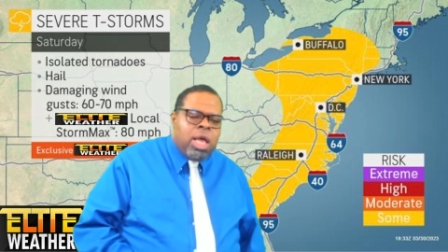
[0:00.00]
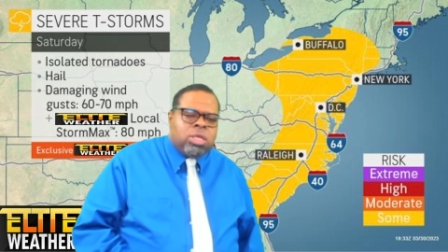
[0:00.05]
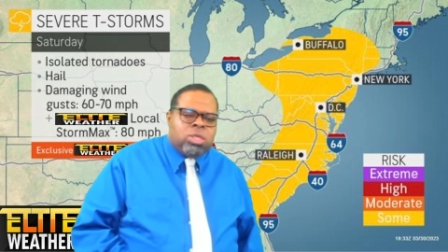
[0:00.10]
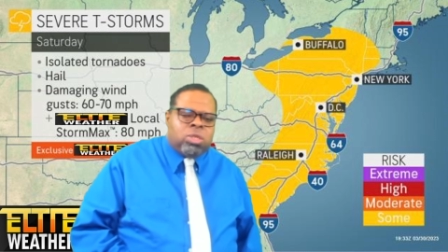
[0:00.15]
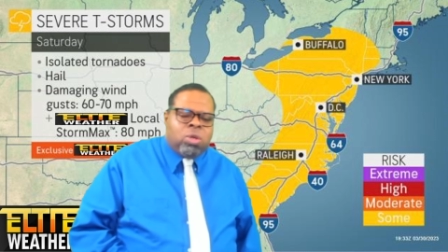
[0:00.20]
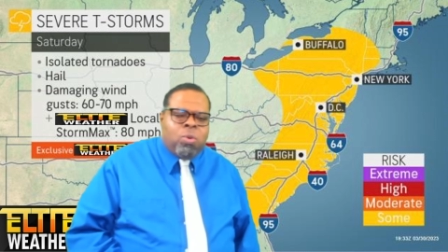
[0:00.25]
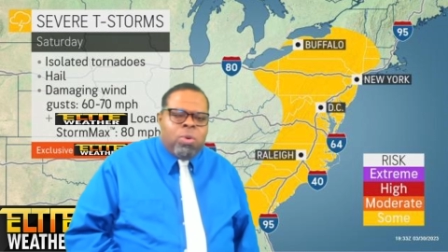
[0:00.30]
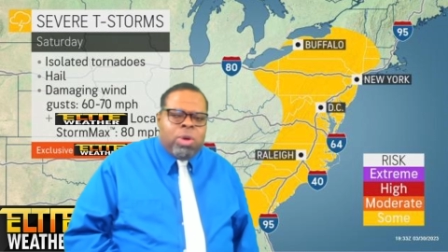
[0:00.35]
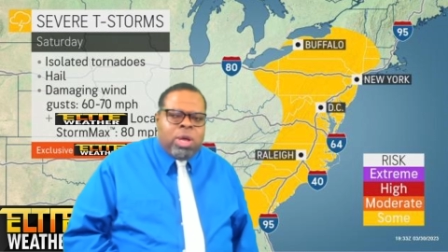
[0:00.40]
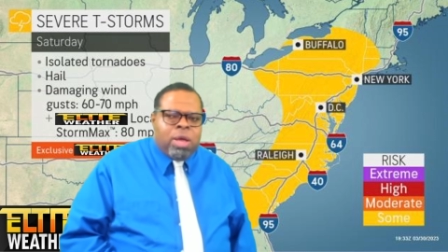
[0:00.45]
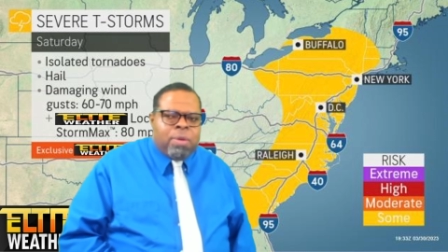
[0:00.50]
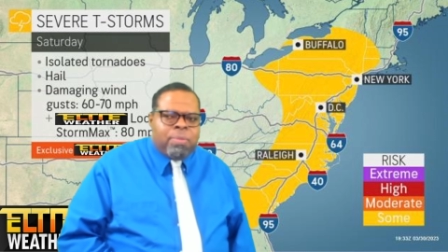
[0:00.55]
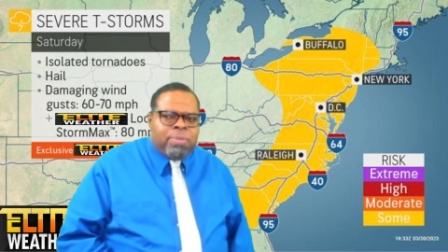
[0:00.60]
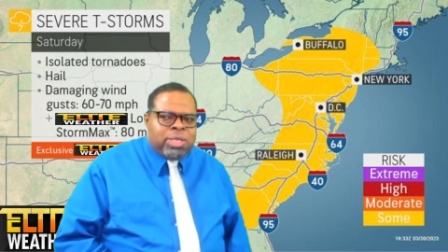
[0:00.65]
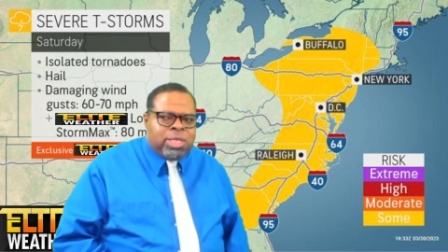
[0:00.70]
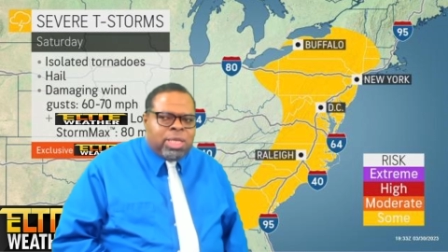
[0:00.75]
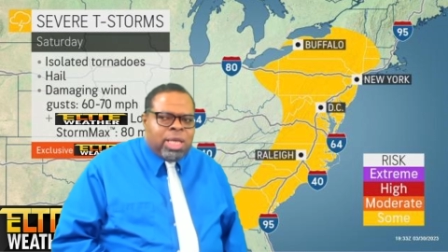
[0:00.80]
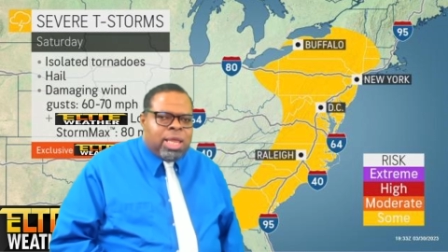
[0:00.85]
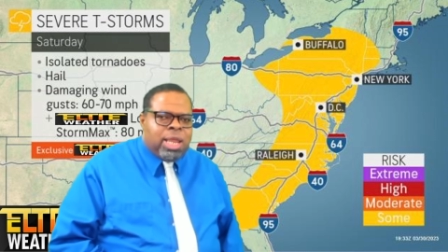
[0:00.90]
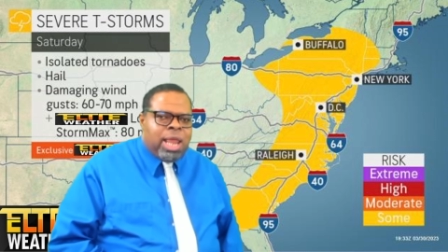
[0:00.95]
So we could be
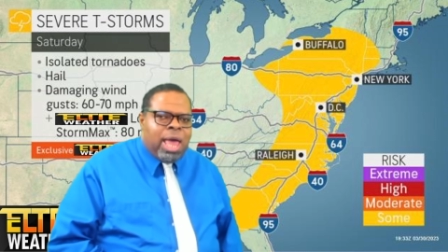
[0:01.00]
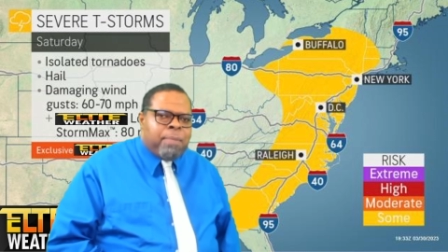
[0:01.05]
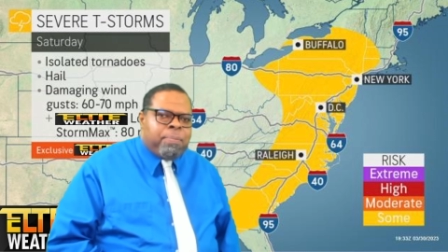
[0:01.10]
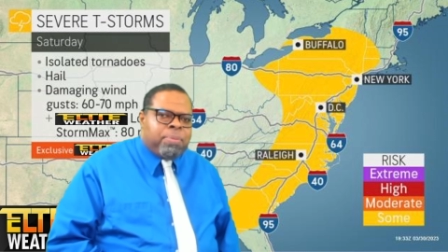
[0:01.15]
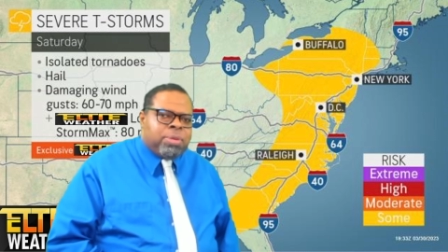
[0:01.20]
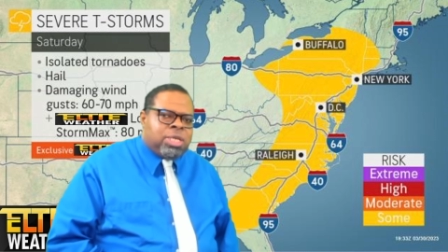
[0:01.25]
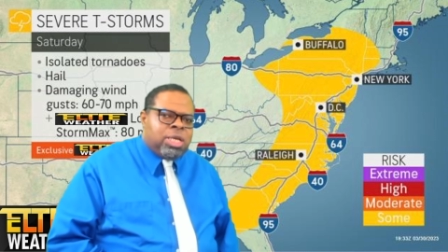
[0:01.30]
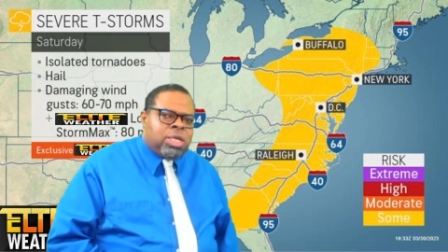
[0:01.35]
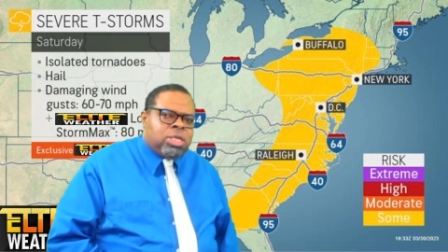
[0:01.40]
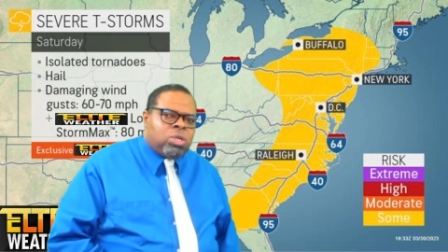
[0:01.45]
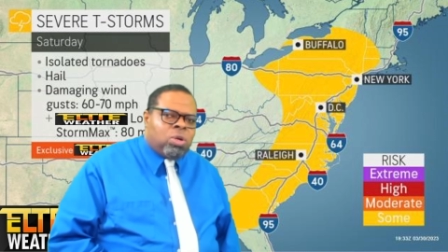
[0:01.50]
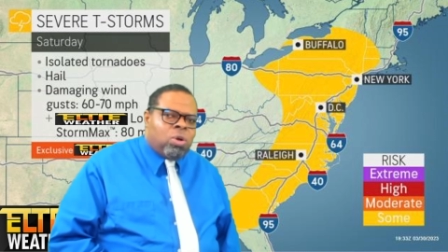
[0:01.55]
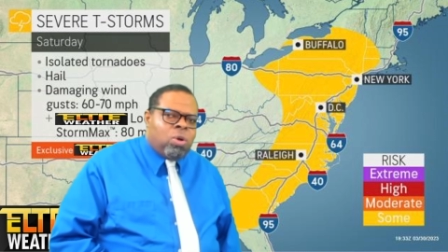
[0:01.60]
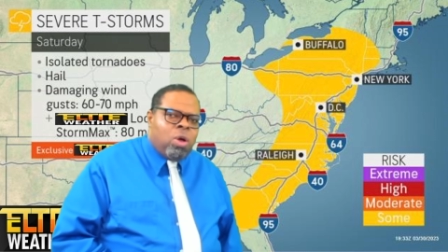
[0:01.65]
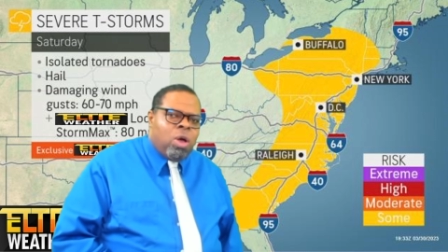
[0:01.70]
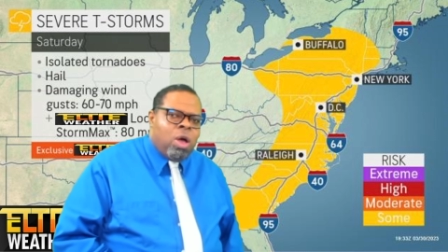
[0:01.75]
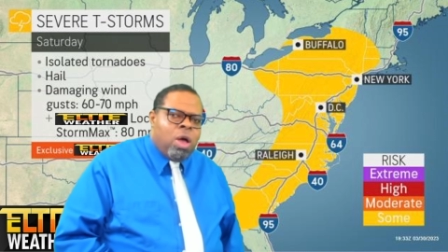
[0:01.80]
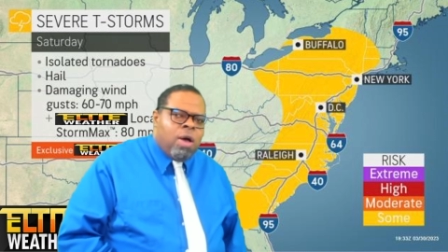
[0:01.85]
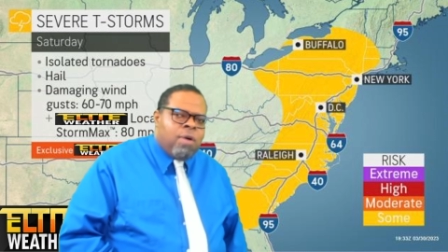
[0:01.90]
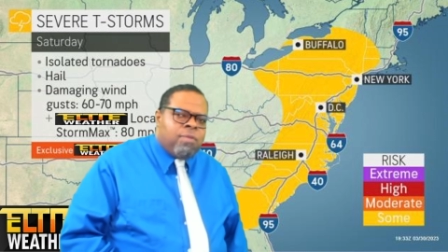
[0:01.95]
seeing that
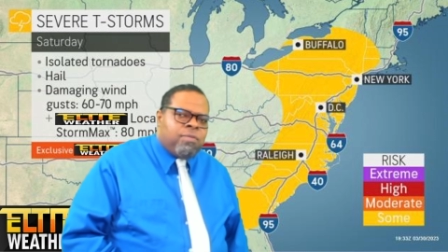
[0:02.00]
potential